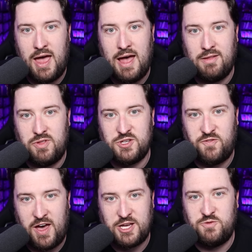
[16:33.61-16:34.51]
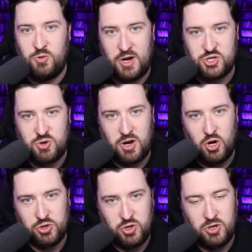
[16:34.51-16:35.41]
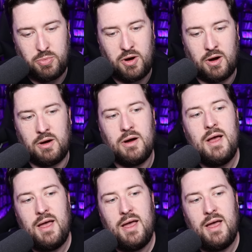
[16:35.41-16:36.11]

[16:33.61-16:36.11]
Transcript: at this fast food restaurant called Good Burger,